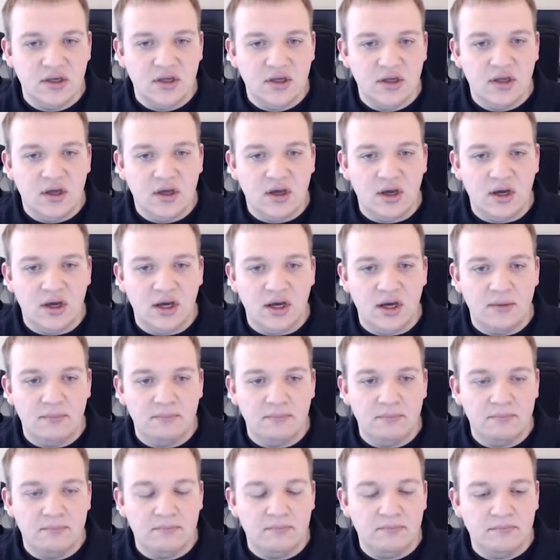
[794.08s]

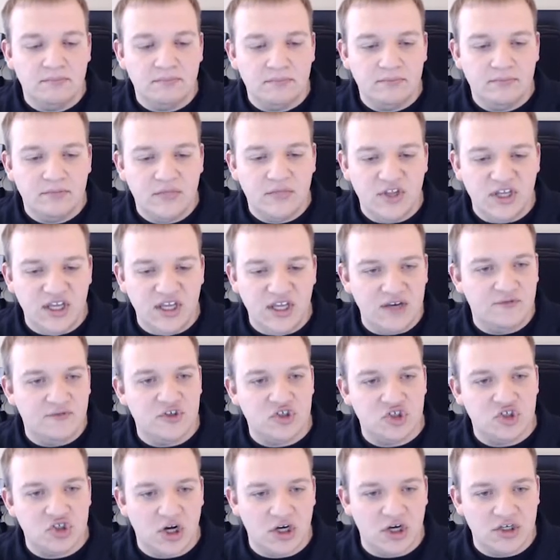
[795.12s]
the
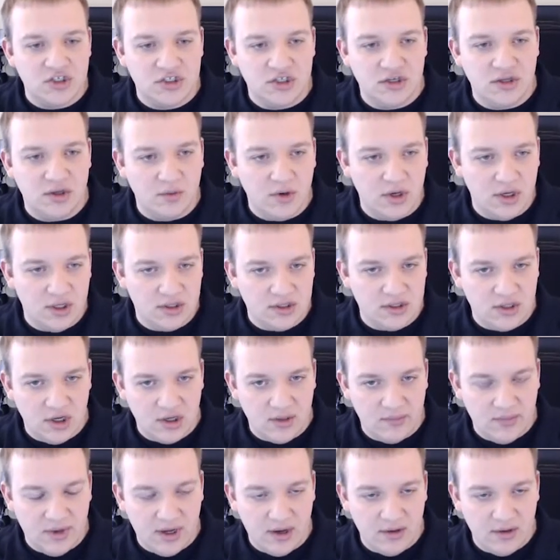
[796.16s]
infrastructure that we're going to talk
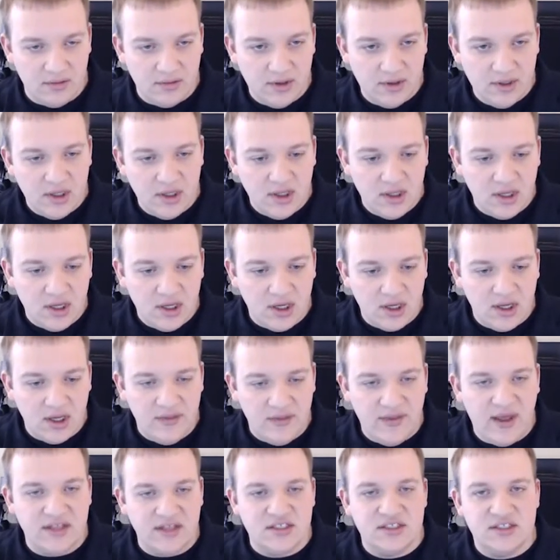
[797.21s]
about, and
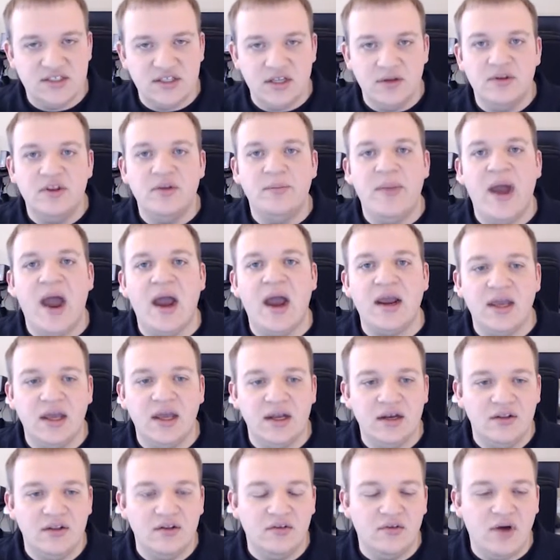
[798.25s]
that's the back end
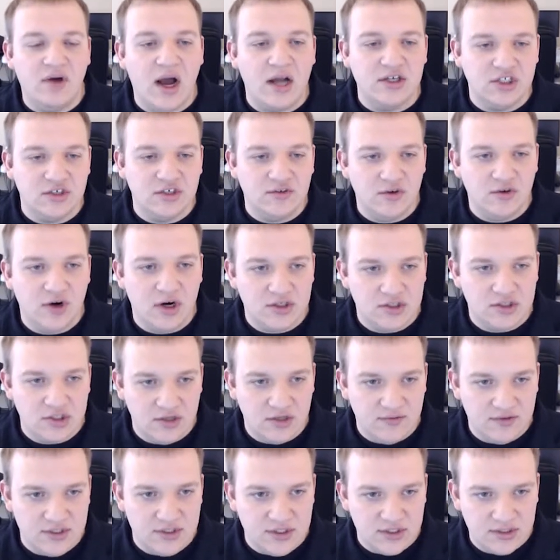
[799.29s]
and the logic for our
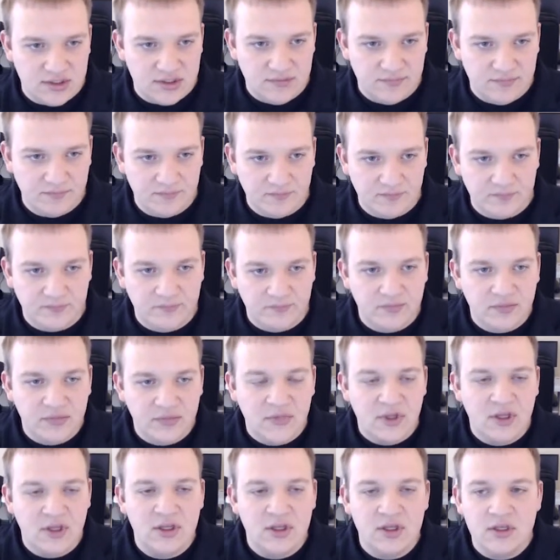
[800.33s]
services.
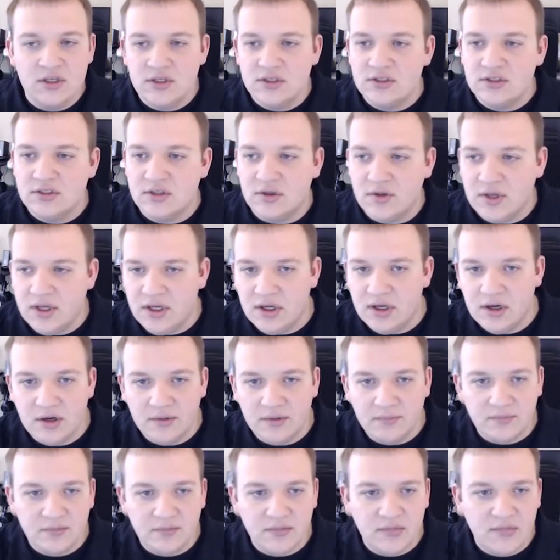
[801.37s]
So
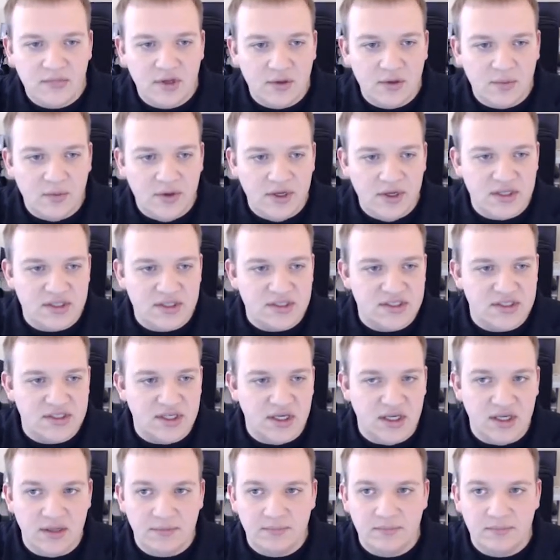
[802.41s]
here we can see